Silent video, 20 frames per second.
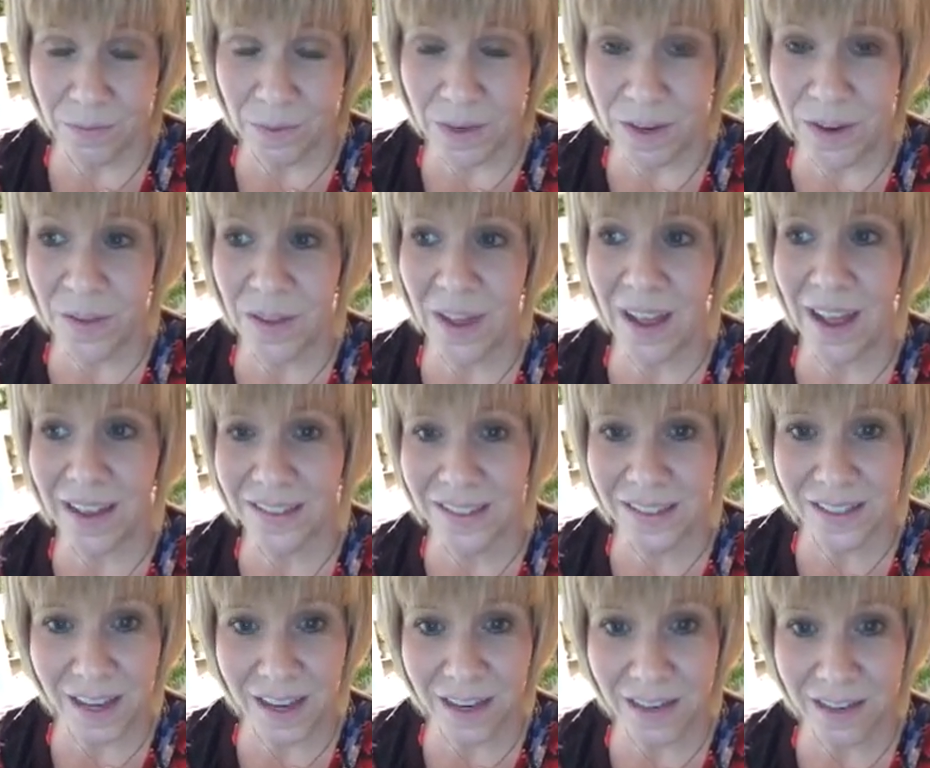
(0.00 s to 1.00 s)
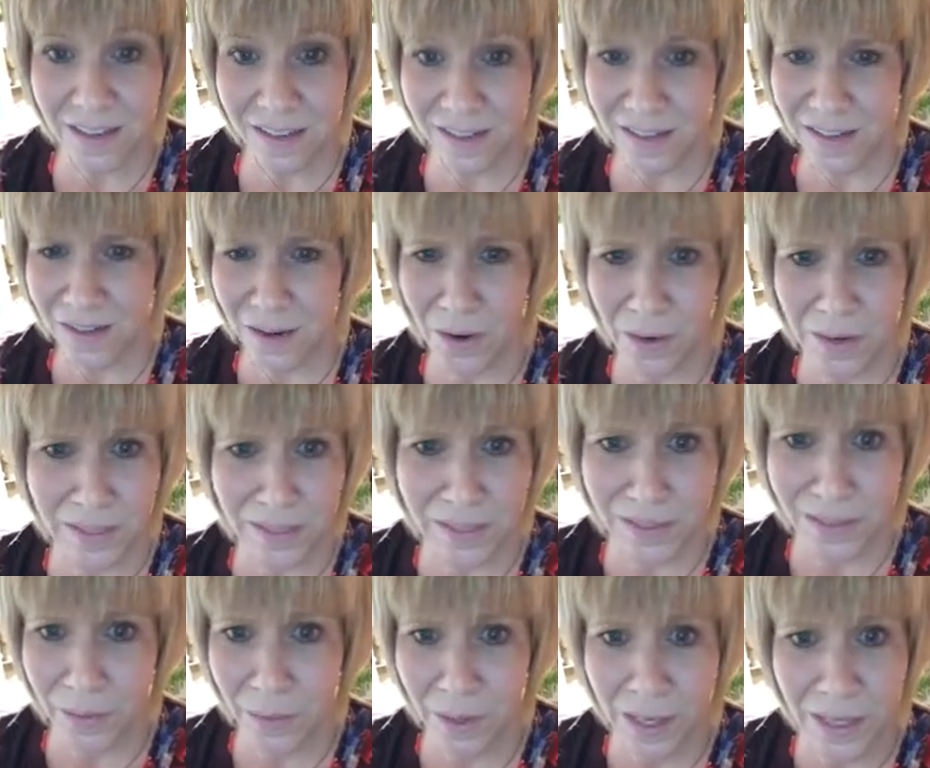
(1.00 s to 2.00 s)
We know that hindsight is always
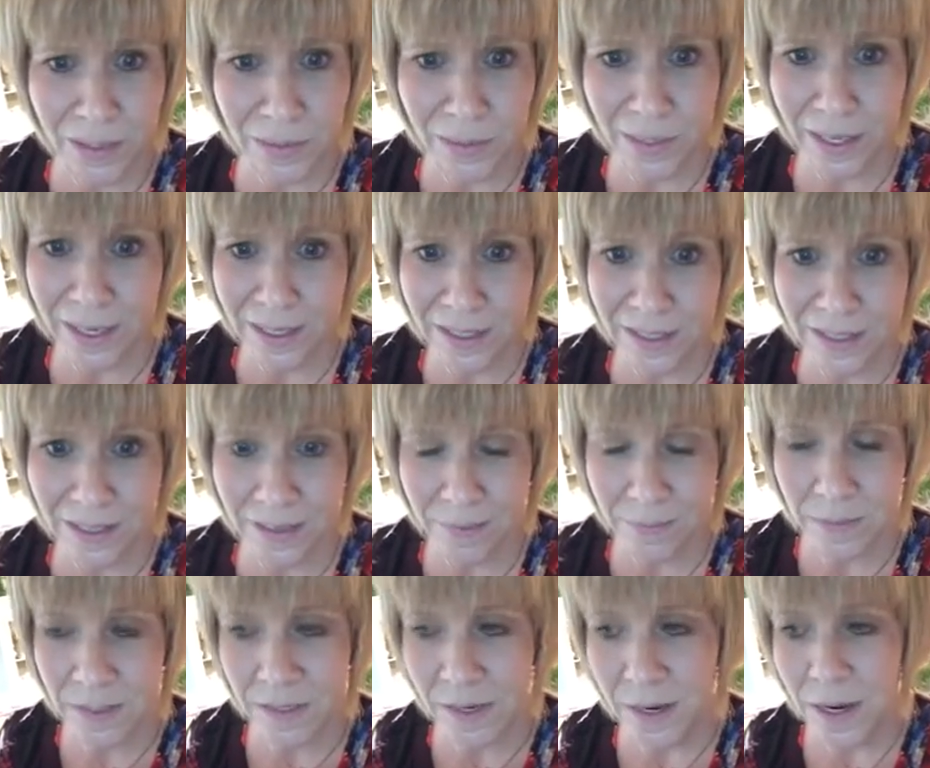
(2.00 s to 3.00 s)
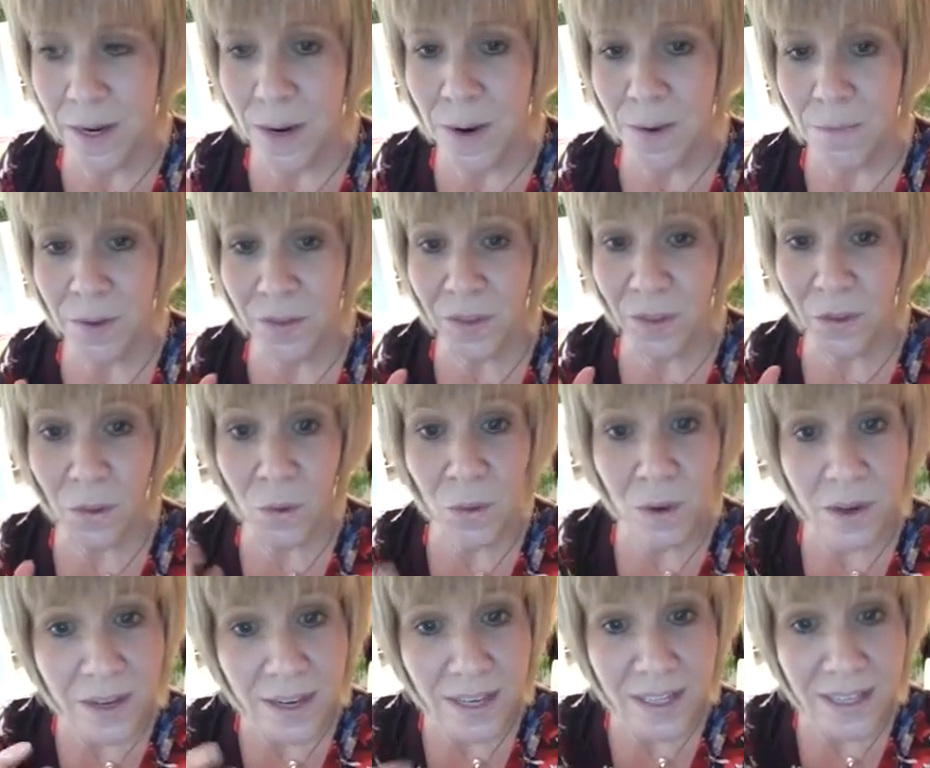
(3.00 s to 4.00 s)
20/20, it seems, but the
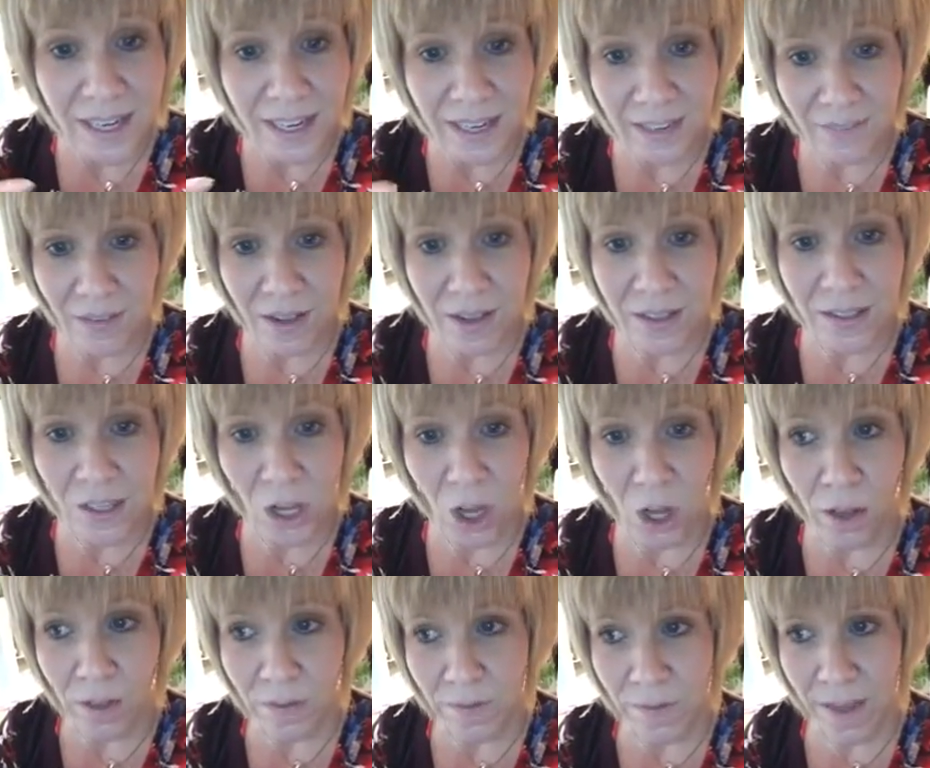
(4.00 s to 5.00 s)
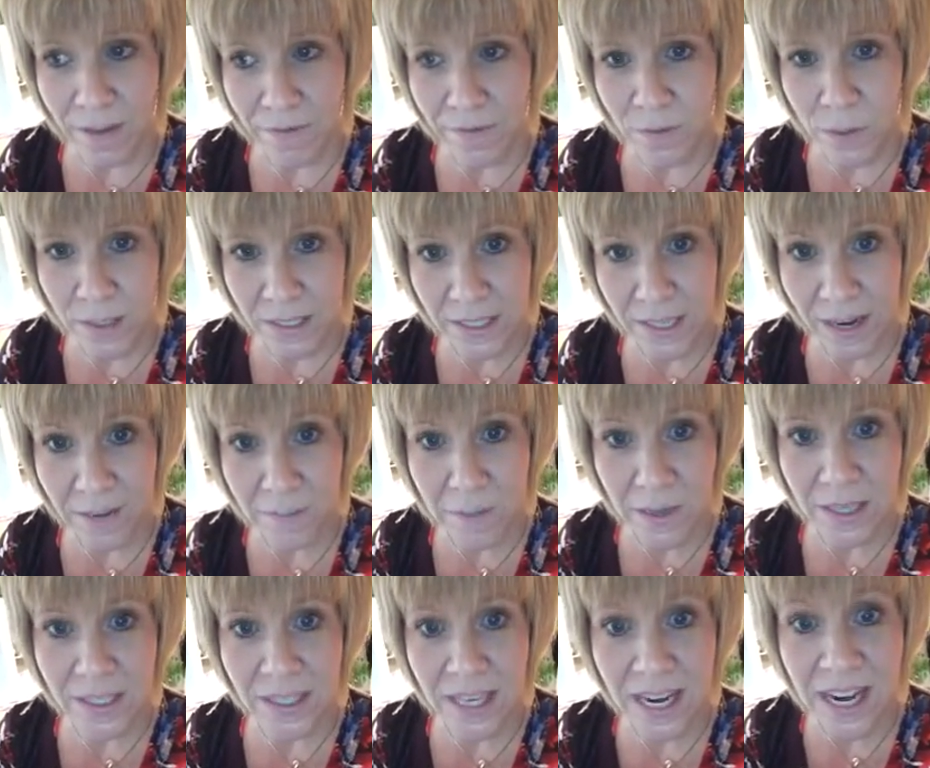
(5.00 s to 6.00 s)
Lord doesn't give us all of that foresight
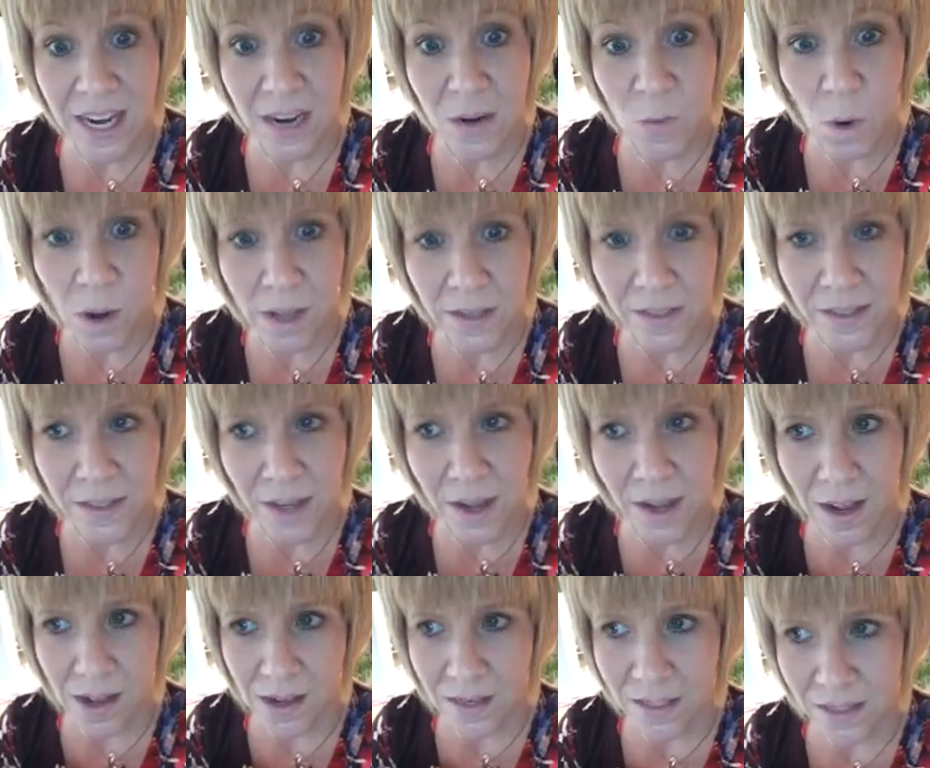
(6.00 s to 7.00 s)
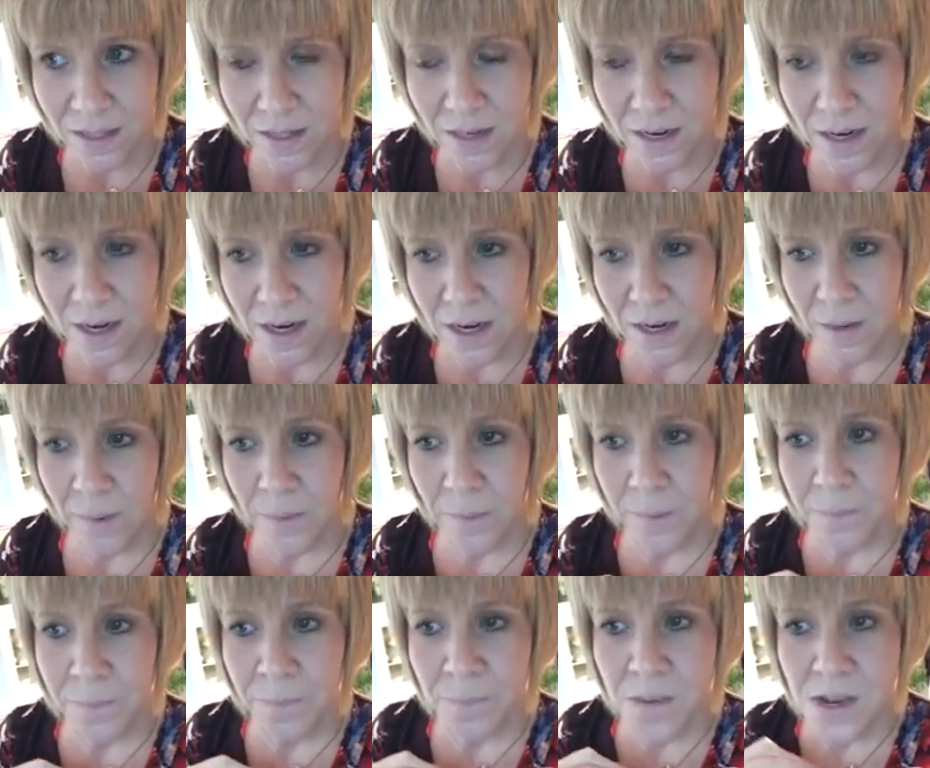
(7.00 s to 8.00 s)
because he wants us
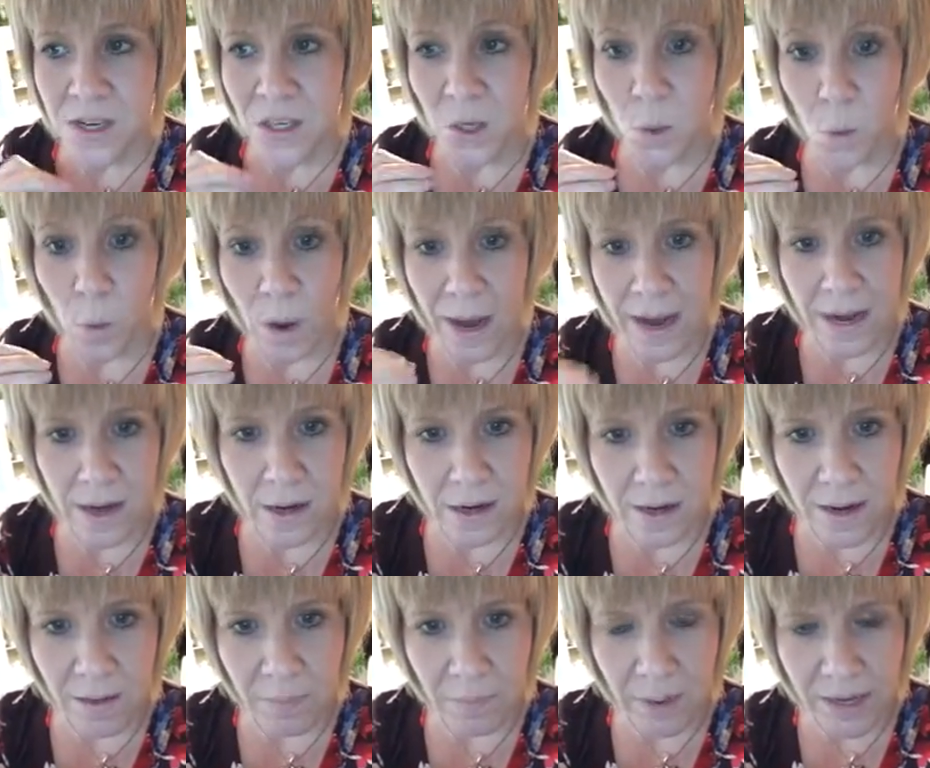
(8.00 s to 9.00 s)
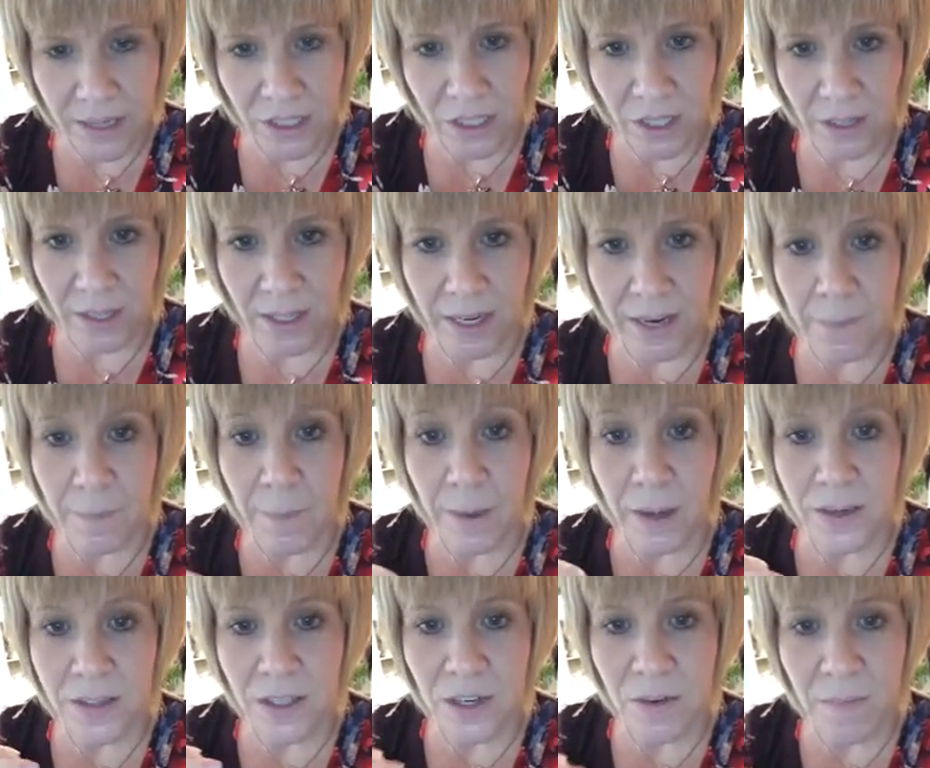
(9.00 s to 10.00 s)
to wait on him patiently,
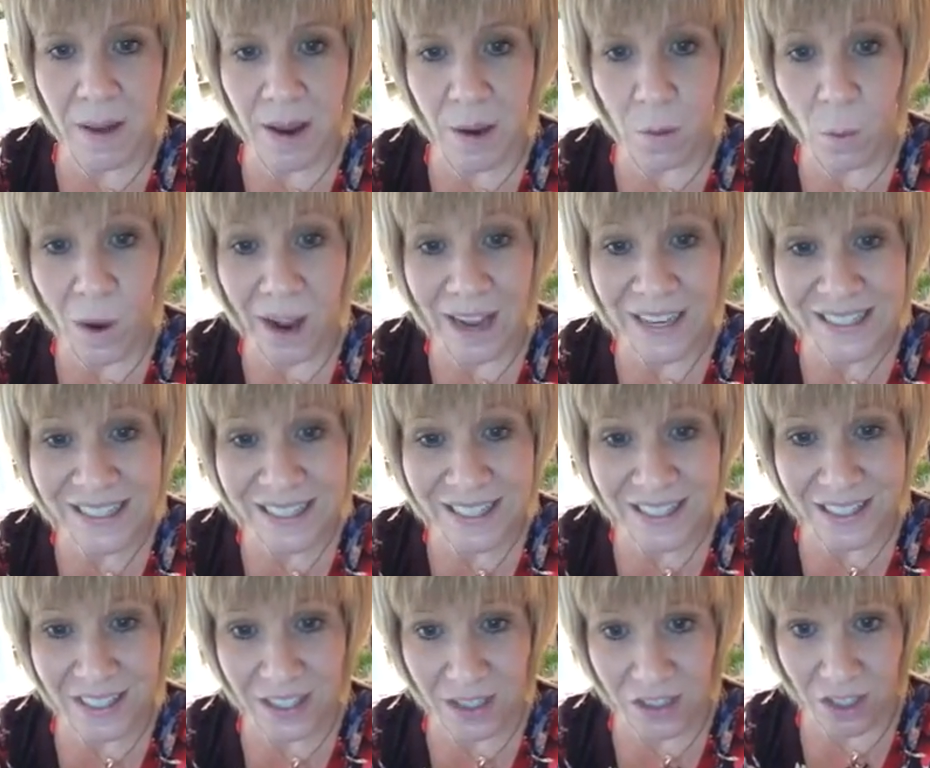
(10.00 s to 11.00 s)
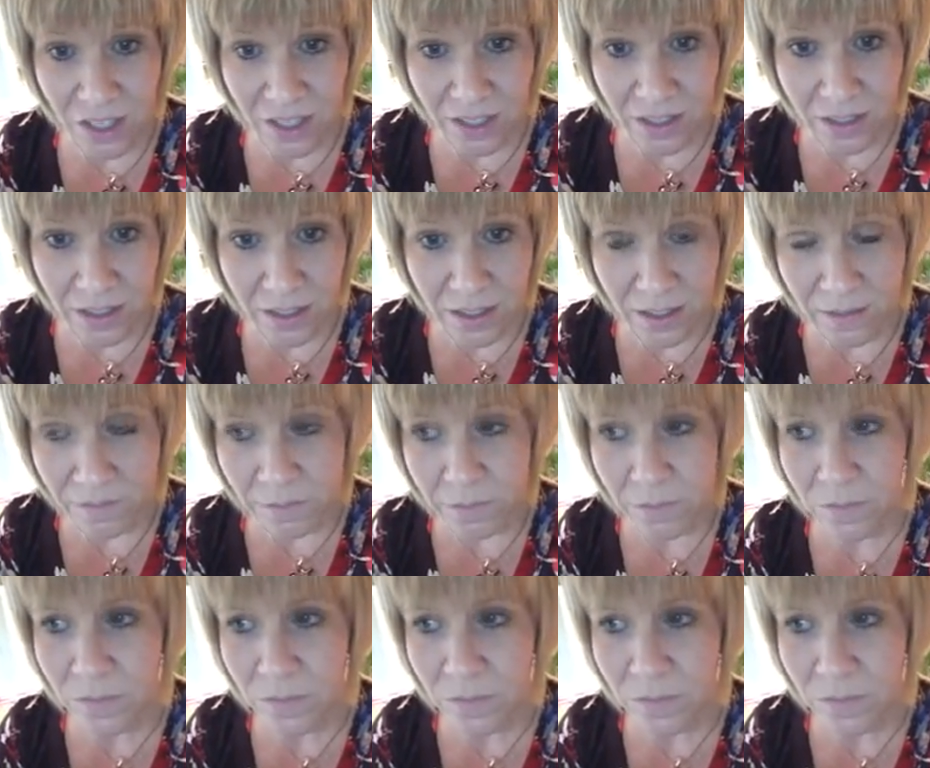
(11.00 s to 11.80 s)
but to make wise decisions